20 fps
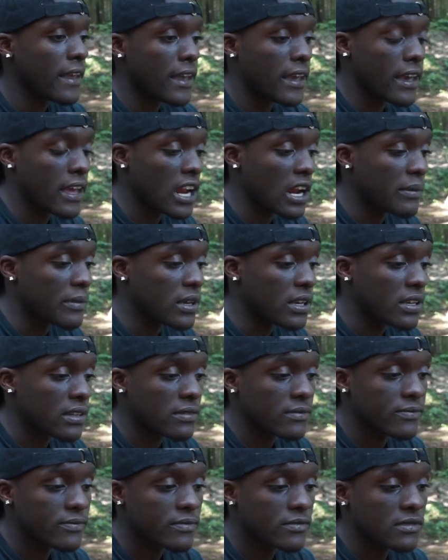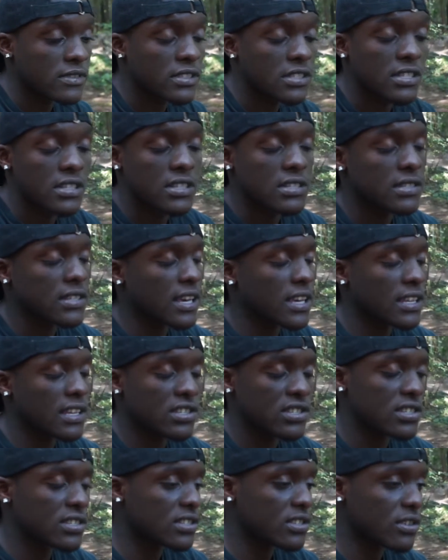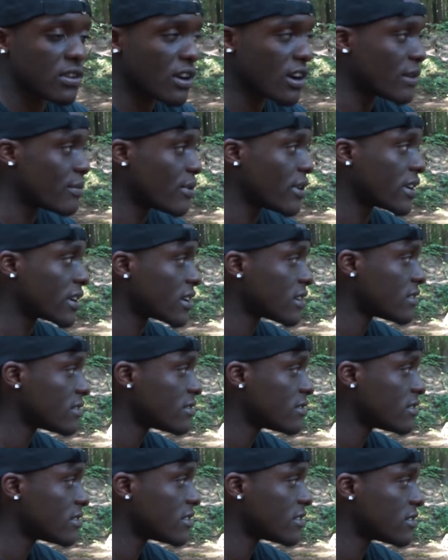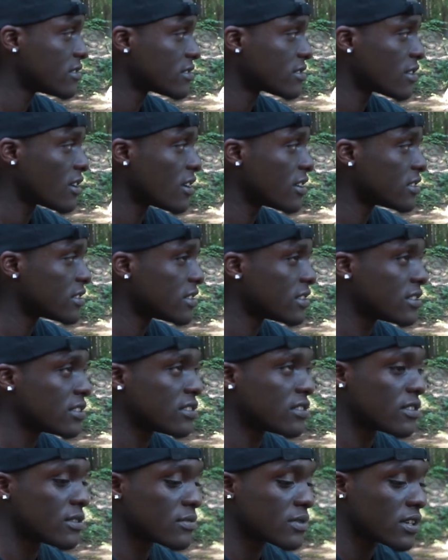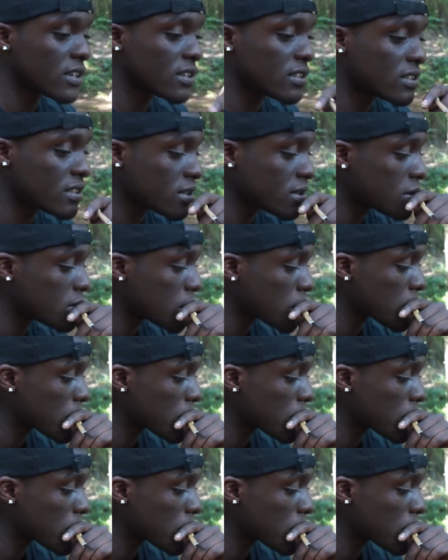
And I mean, to this day, that shit's still heartbreaking. You know, it's a hard thing, you know what I'm saying,